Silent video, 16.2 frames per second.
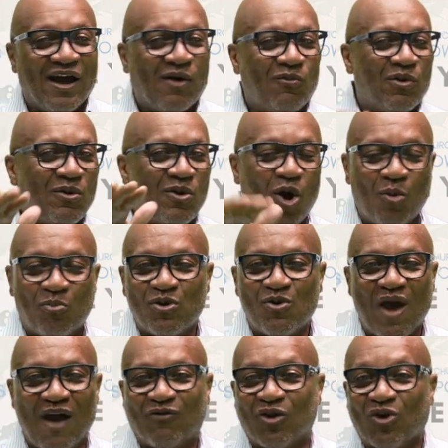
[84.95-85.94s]
We hope you
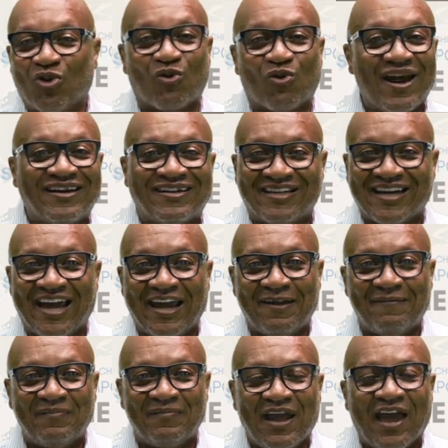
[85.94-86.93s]
have a great
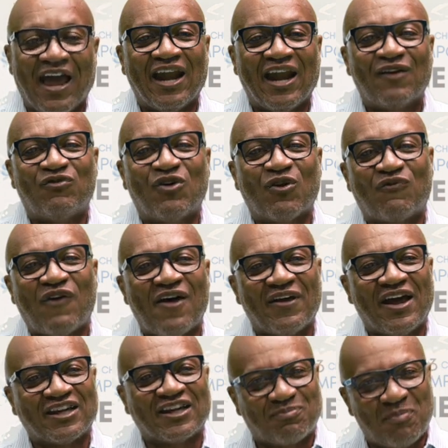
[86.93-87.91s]
day. And if your
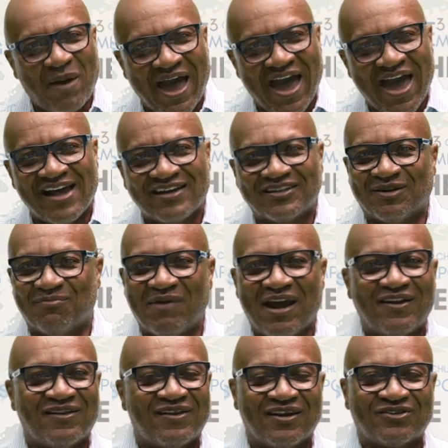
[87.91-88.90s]
father has passed and
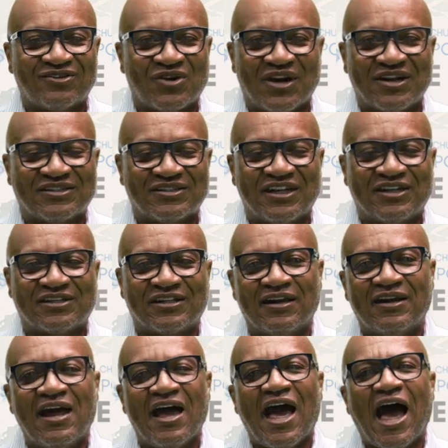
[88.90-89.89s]
made their transition,
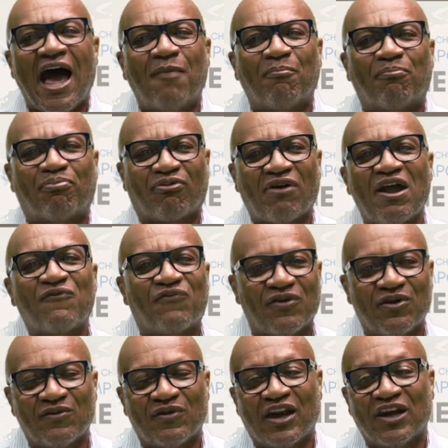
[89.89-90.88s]
I'm praying for
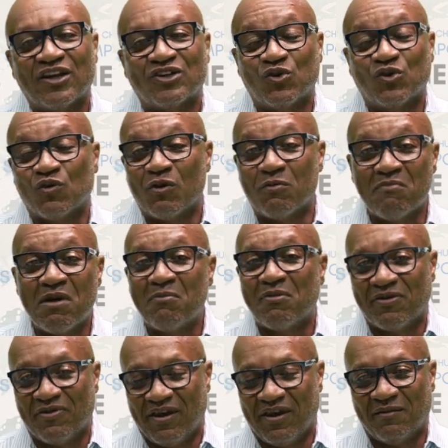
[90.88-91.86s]
you that as you remember
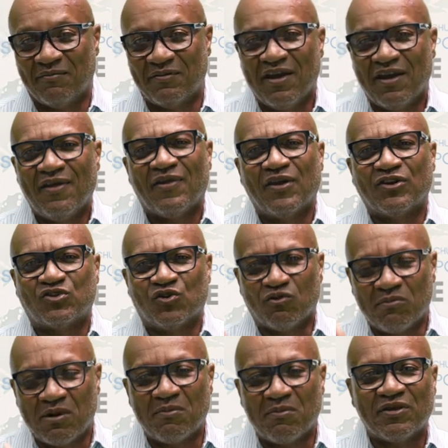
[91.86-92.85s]
them, that you
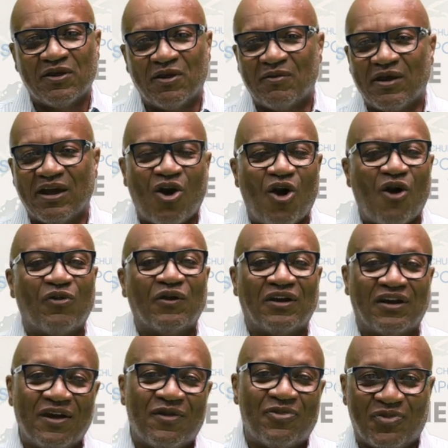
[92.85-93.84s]
remember them and all the
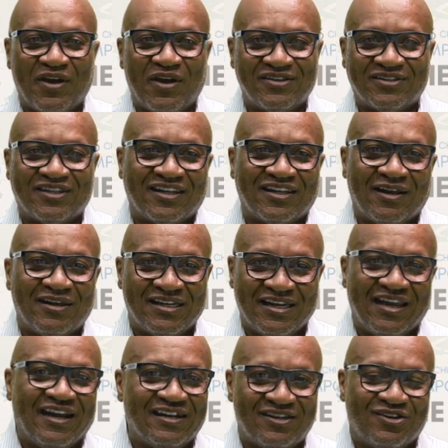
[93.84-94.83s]
good things that they
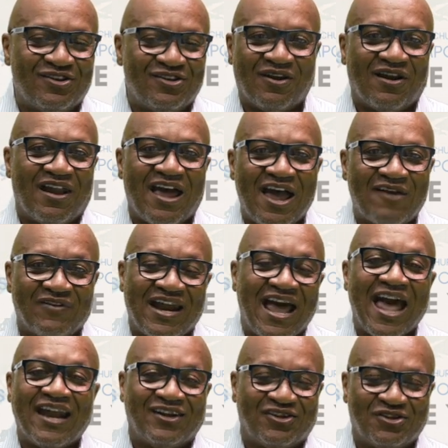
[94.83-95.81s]
did to your life and
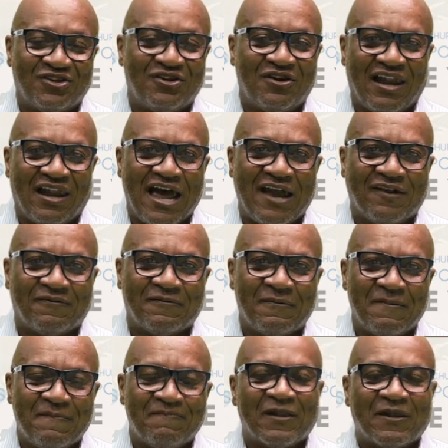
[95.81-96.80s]
added to your life.
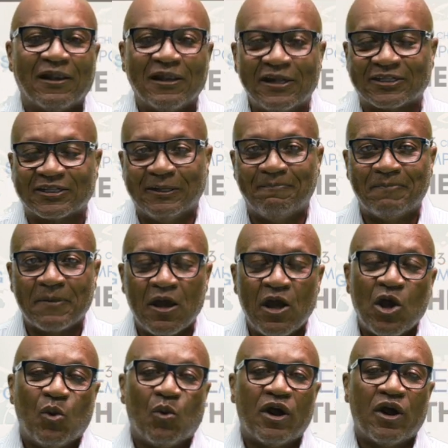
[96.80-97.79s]
Now listen,
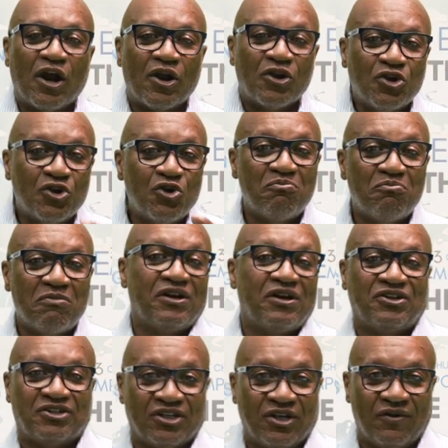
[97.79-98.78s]
we're in our new
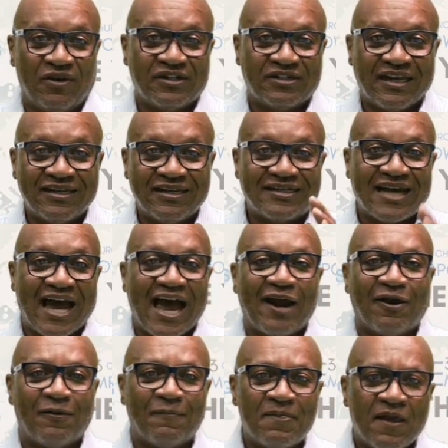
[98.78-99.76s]
mini-series
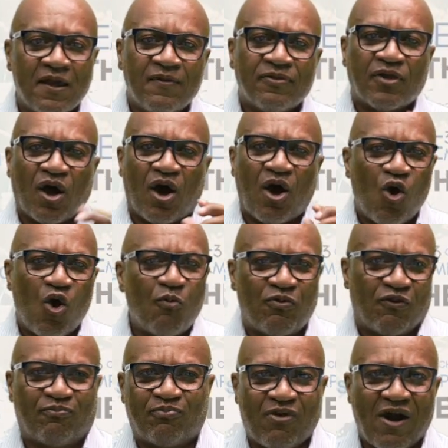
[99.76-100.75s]
entitled The Hope
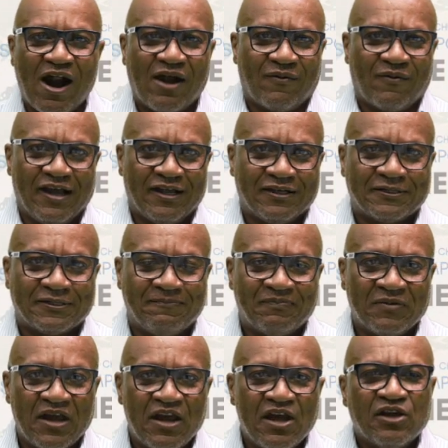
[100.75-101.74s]
of Progress.
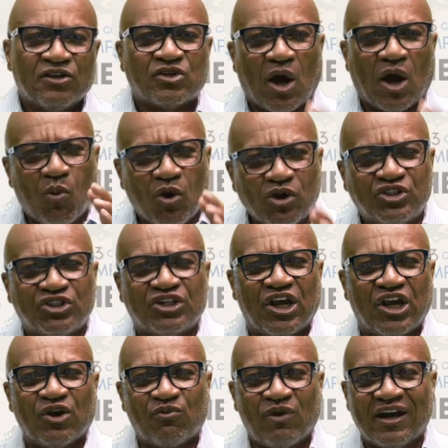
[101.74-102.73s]
So I want you to
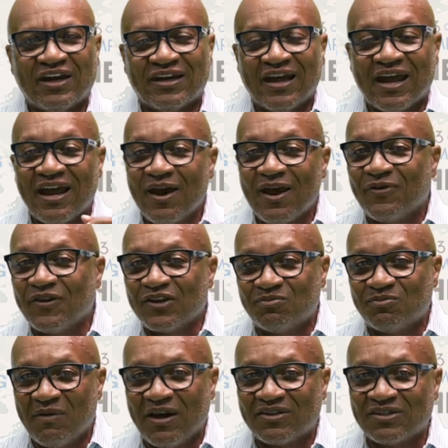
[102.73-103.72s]
get ready to hear this
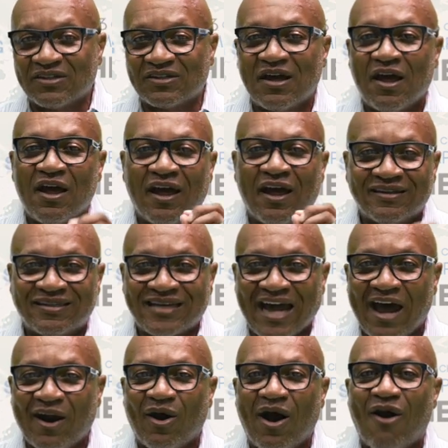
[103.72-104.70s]
message
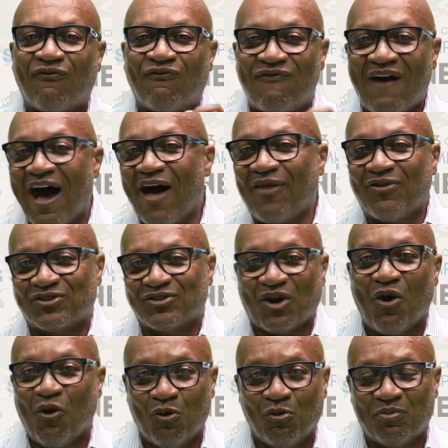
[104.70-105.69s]
entitled A Father's
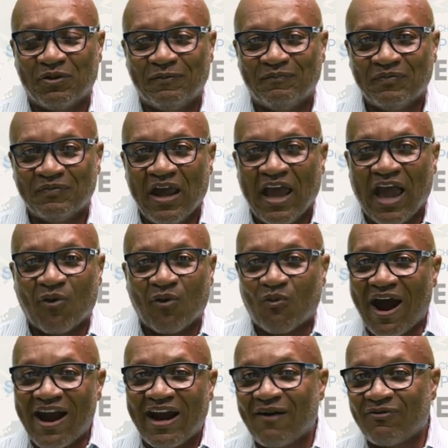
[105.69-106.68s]
Hope. And
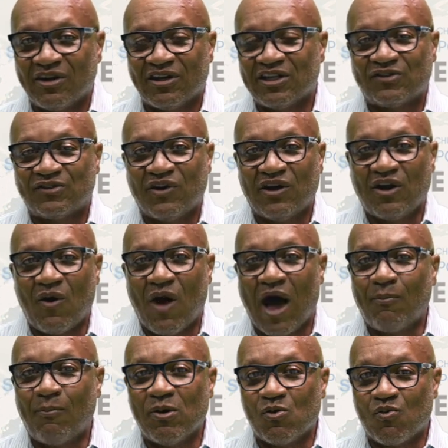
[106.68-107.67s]
right after this video,
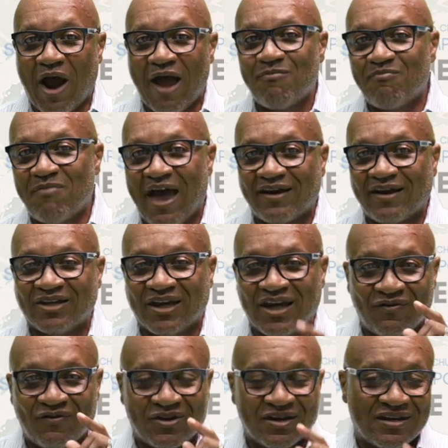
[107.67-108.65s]
I'll be right back to
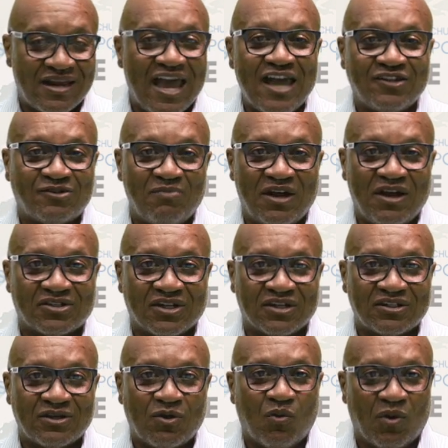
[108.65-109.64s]
give you today's
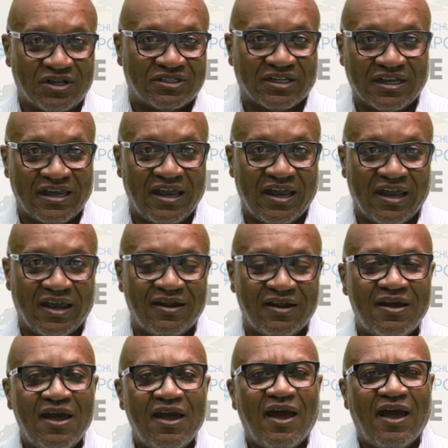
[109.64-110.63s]
message, once again,
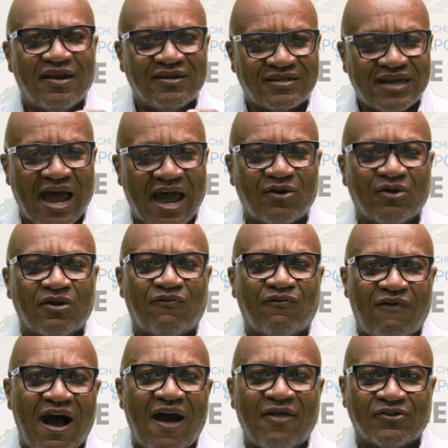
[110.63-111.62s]
entitled A
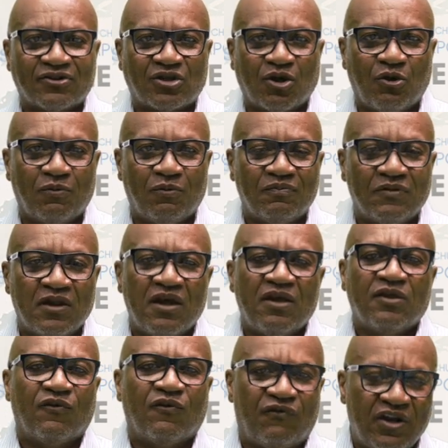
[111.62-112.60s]
Father's Hope.
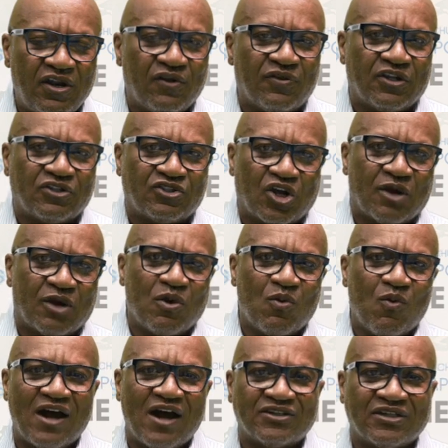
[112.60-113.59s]
The video that you're going to be
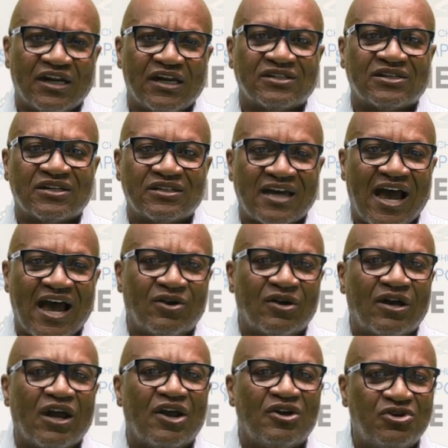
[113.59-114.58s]
watching is
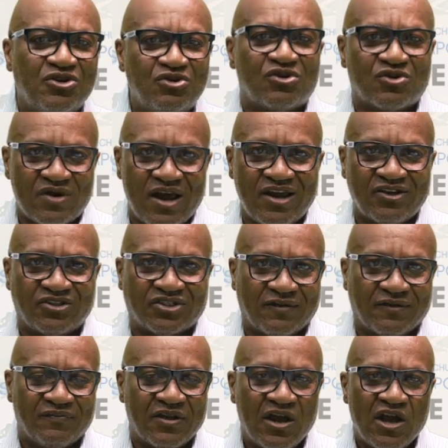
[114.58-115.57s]
entitled A New Creation.
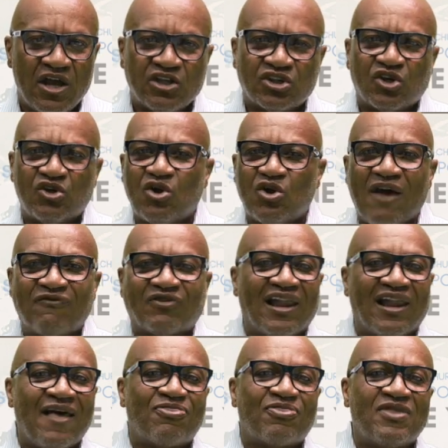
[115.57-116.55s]
So you don't have to
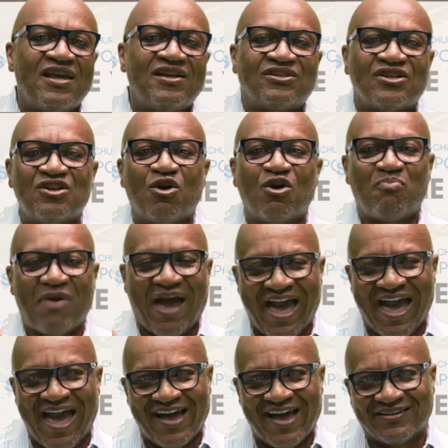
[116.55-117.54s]
let things in your
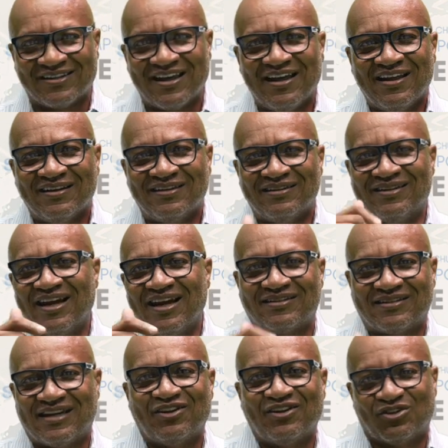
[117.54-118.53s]
past
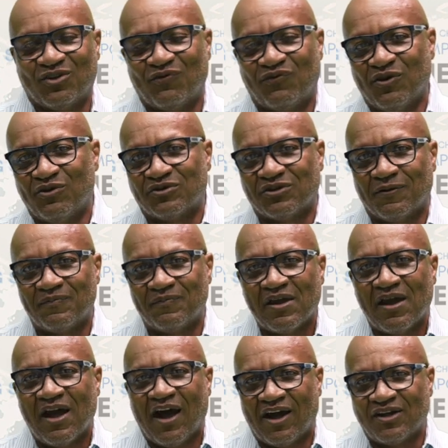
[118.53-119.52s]
dictate your future.
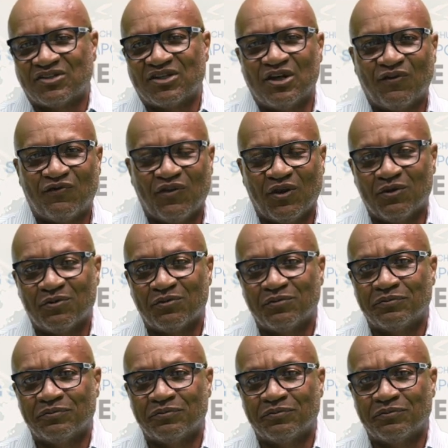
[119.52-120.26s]
I'll see you in a few.